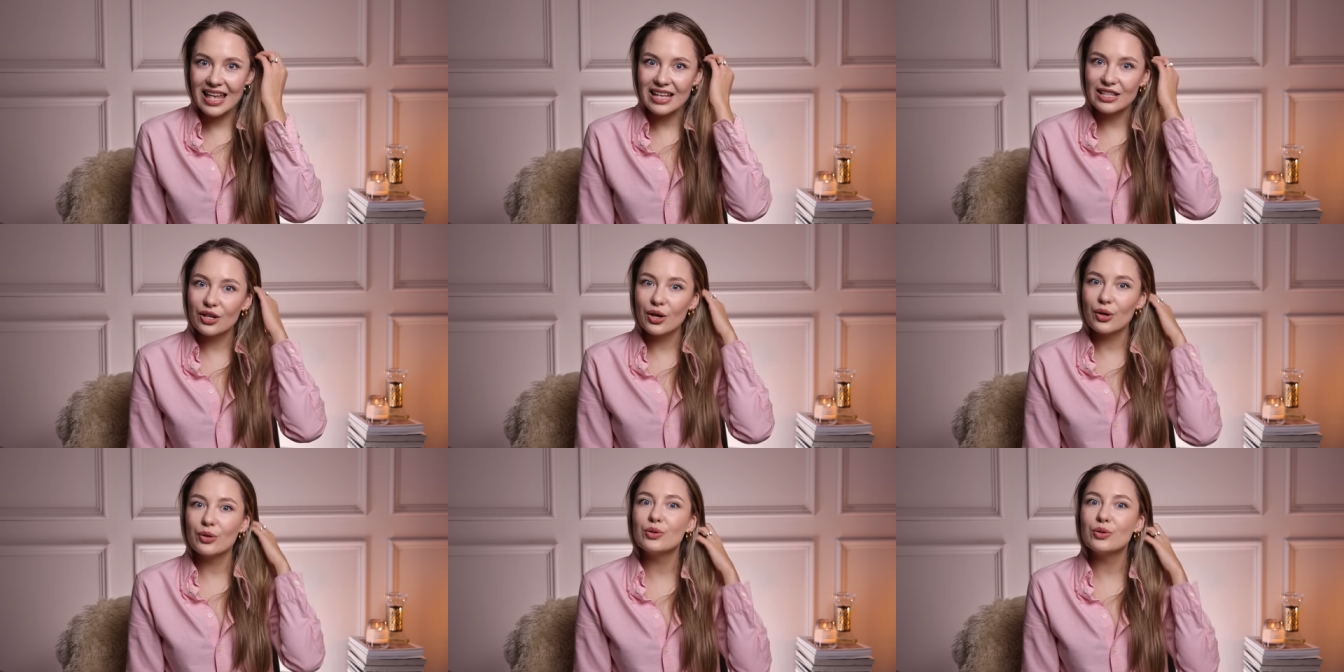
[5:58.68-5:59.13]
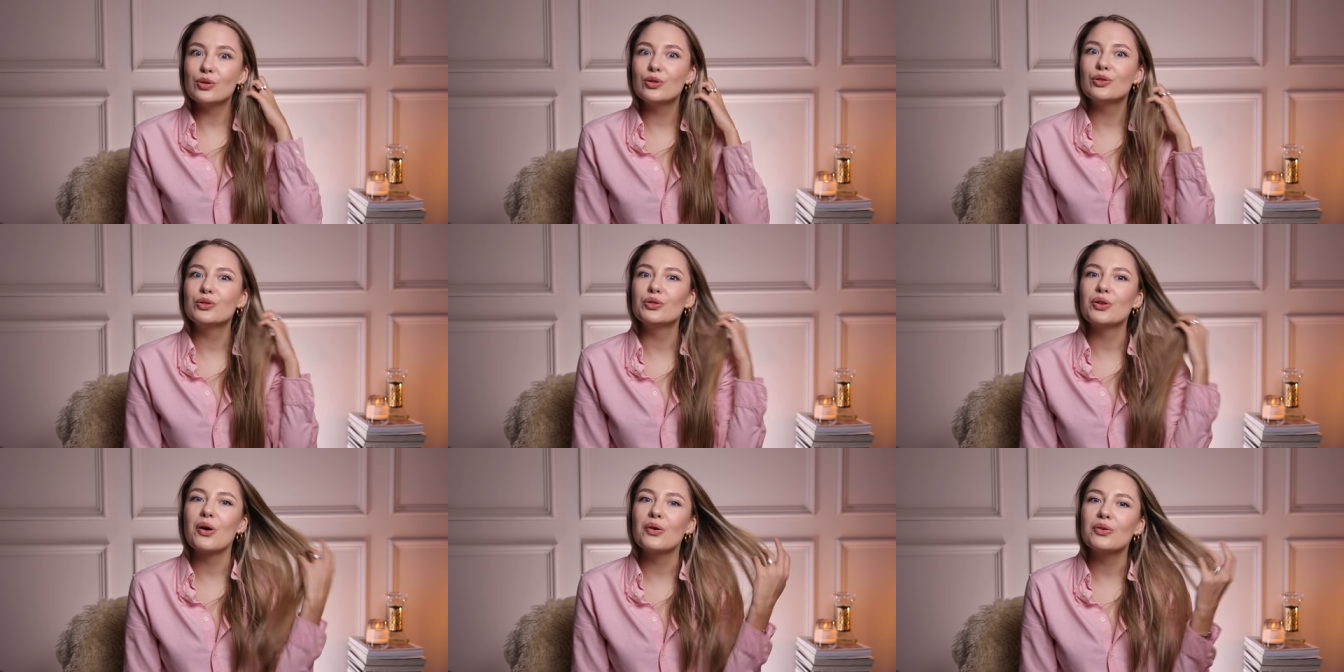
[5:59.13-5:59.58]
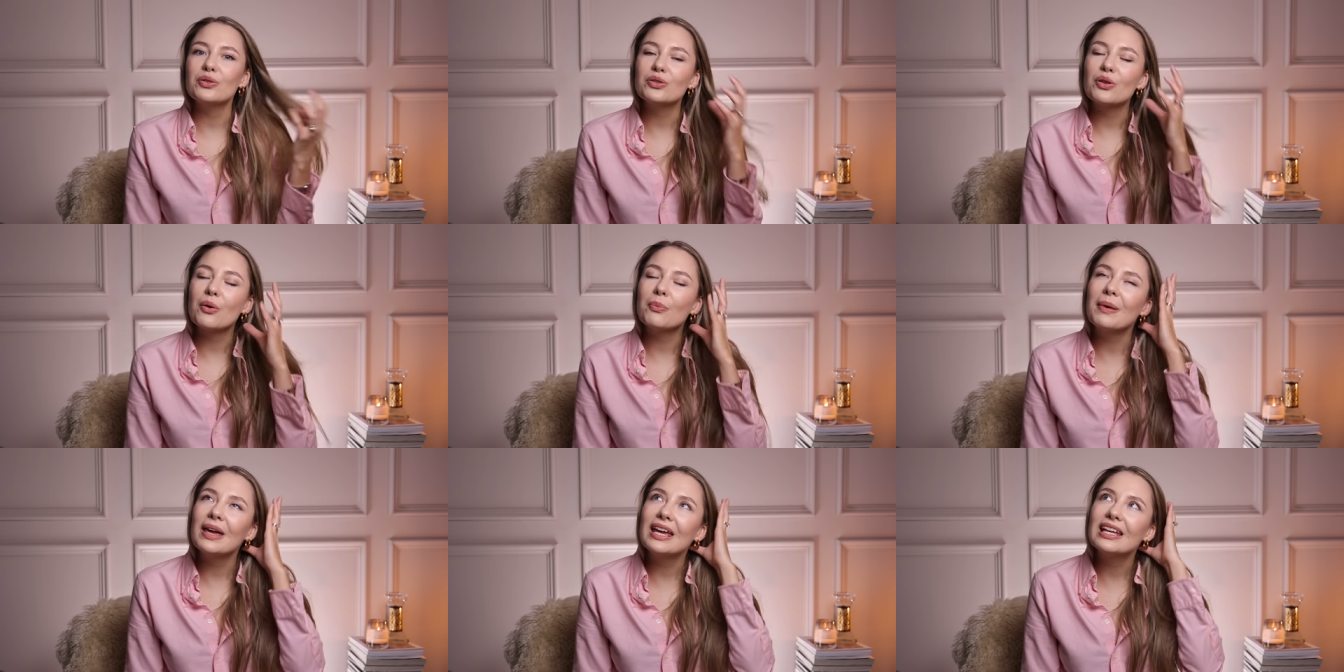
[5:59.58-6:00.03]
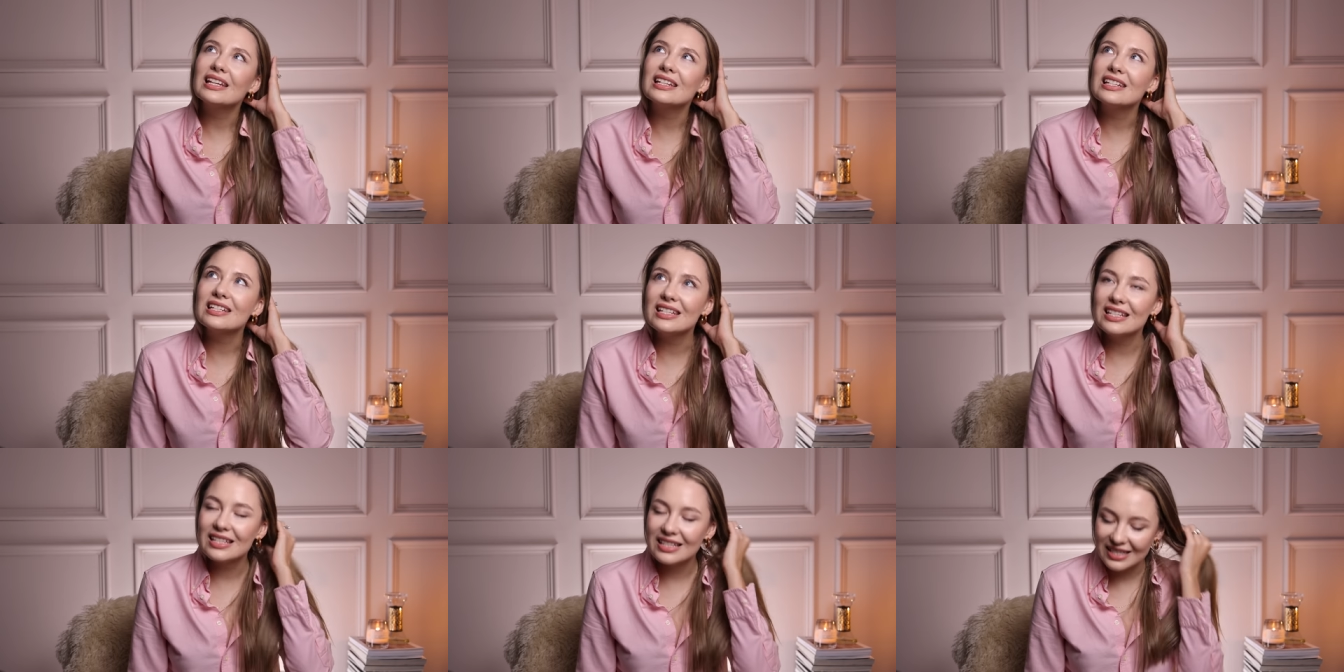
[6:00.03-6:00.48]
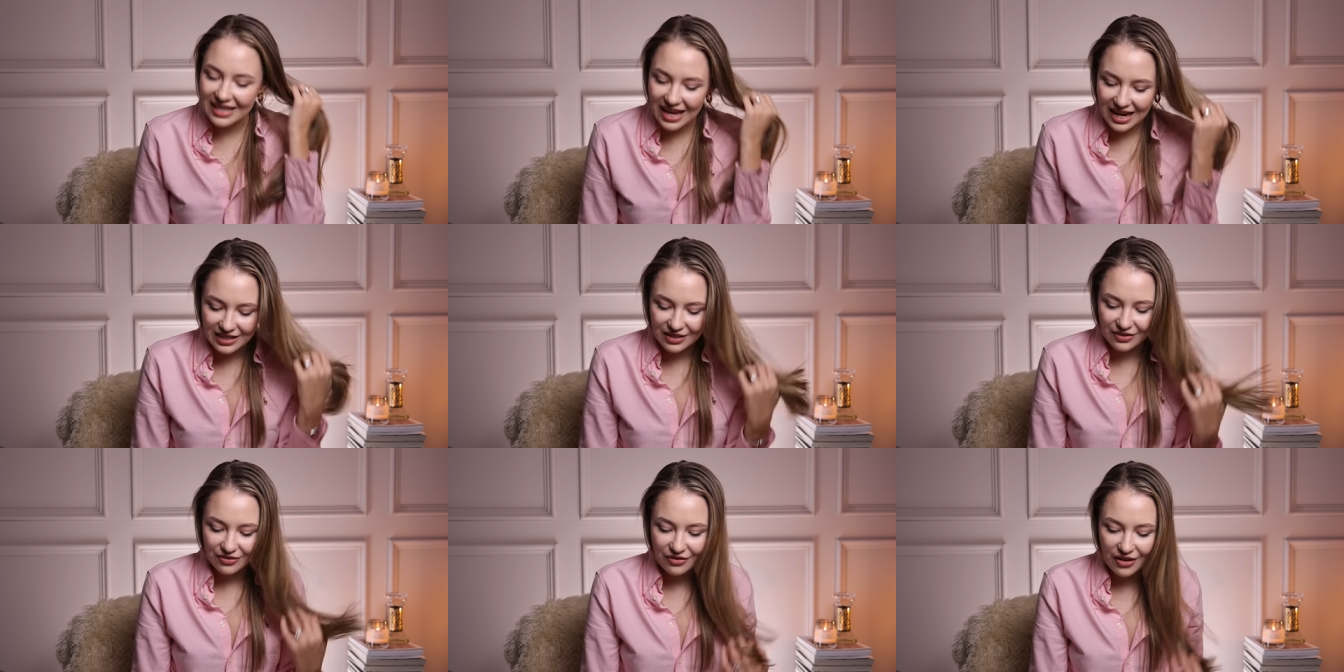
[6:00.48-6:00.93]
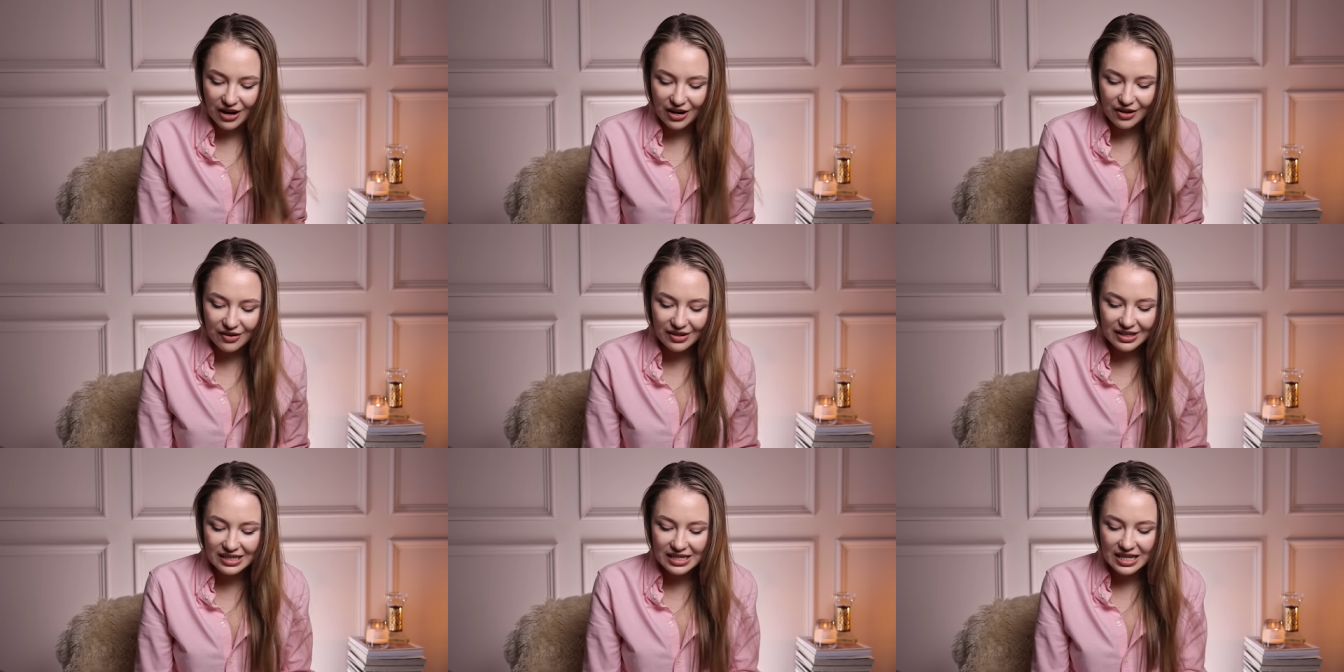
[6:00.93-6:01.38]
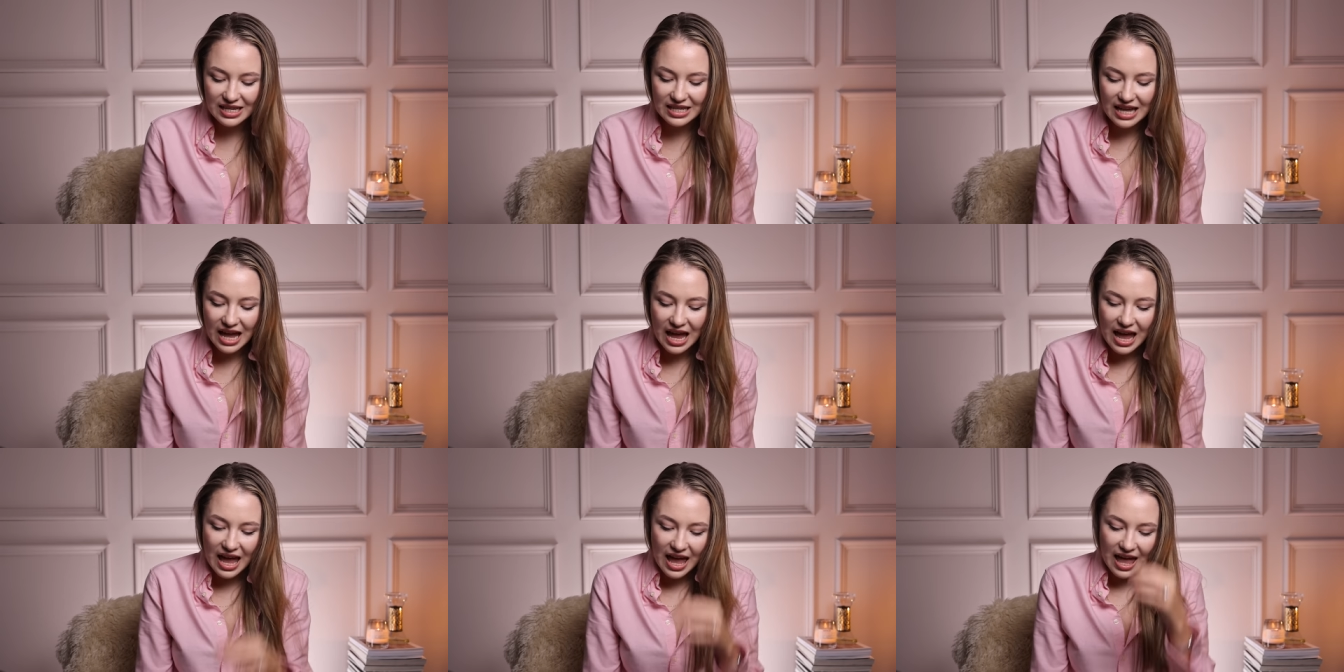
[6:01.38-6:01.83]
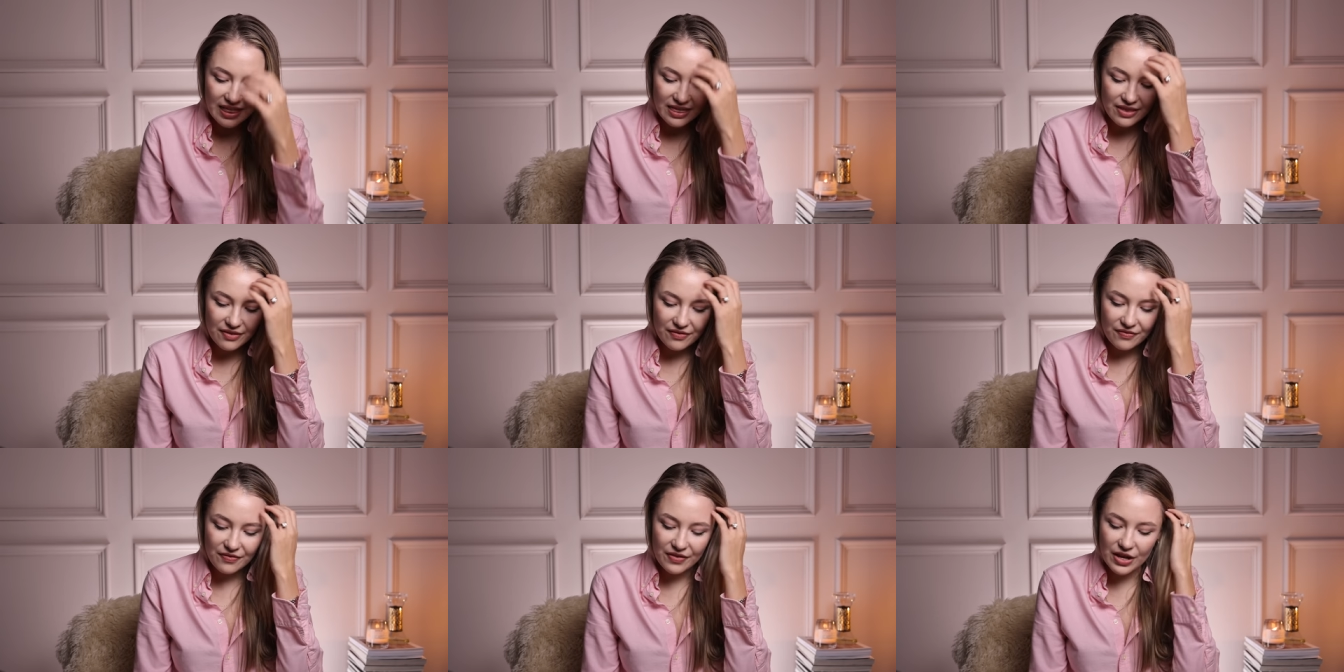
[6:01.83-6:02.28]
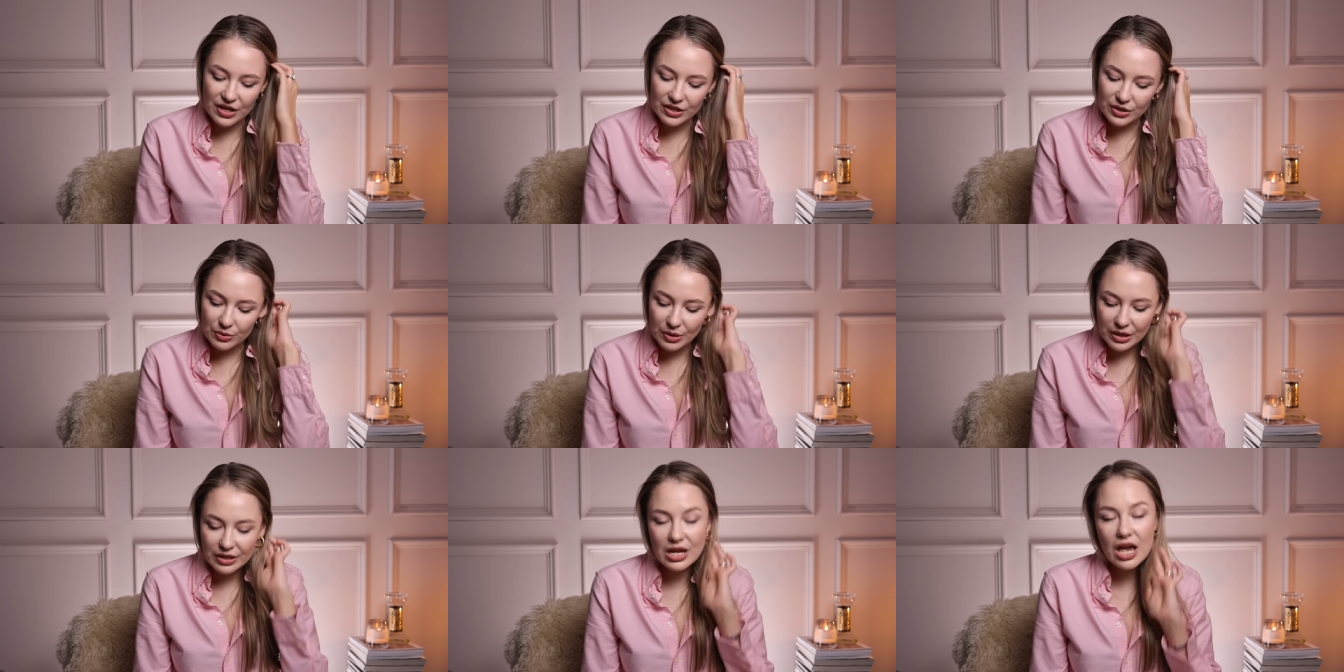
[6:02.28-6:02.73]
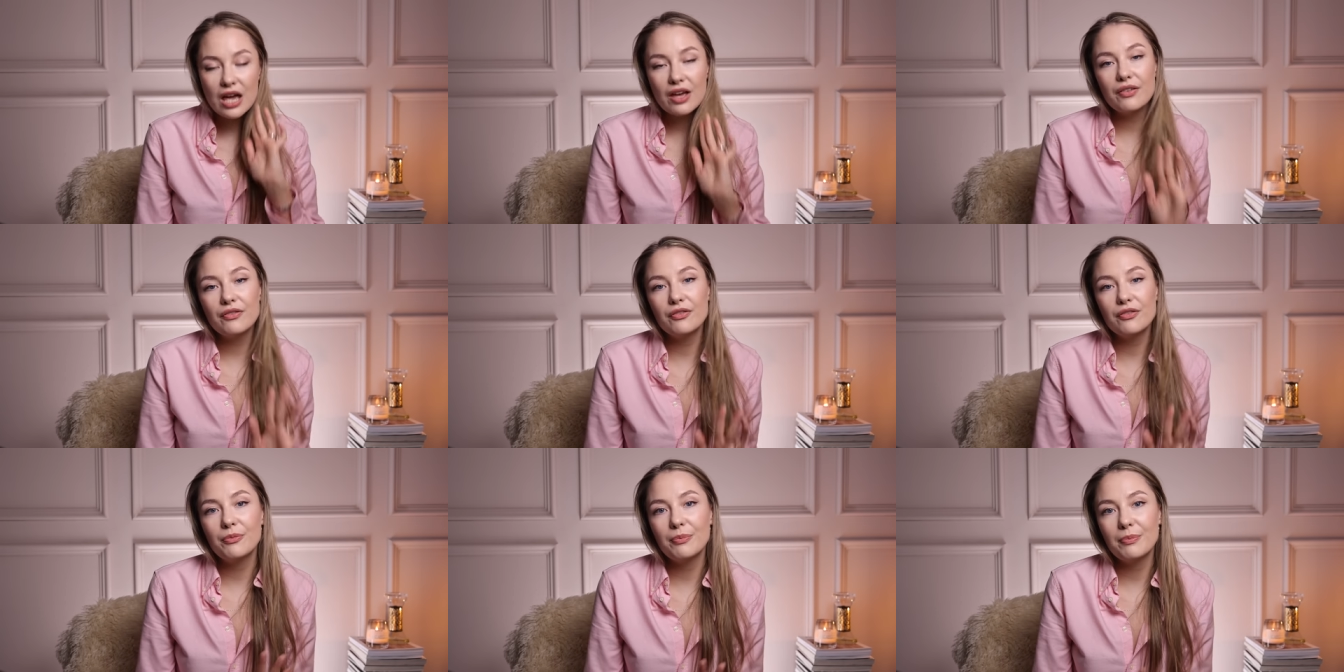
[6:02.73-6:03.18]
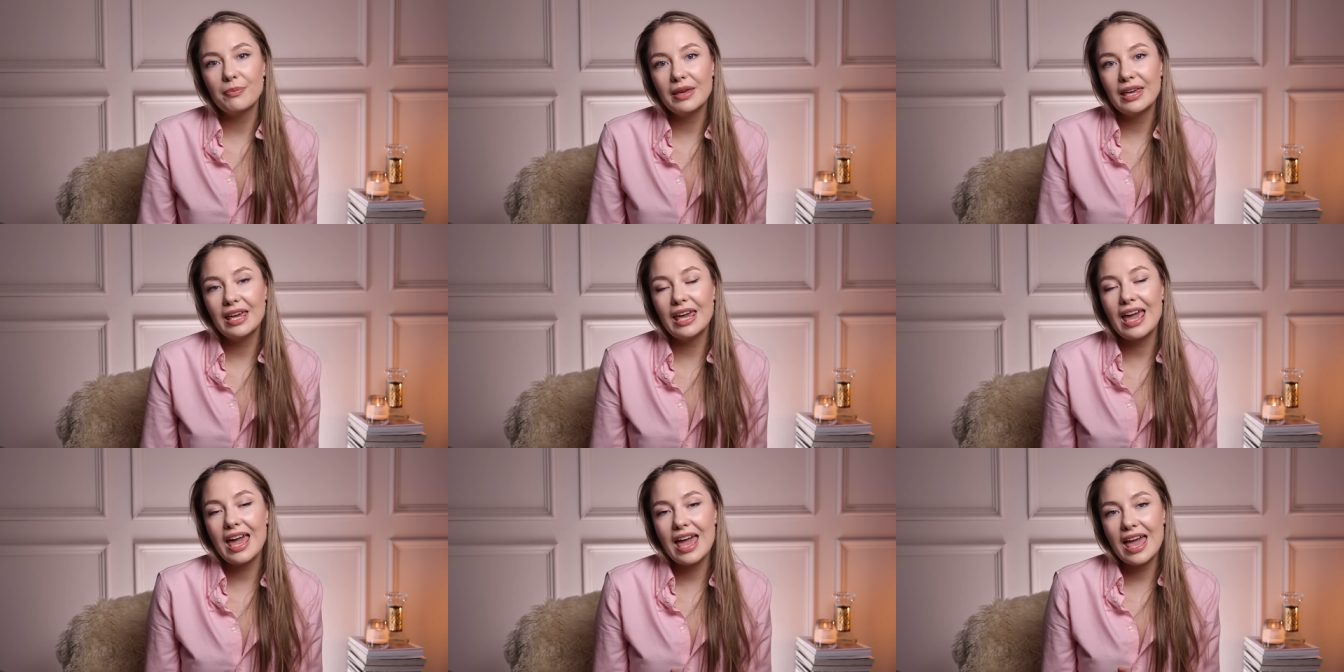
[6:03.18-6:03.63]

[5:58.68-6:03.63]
let's go to show-stopping designer fragrances, and the first one for me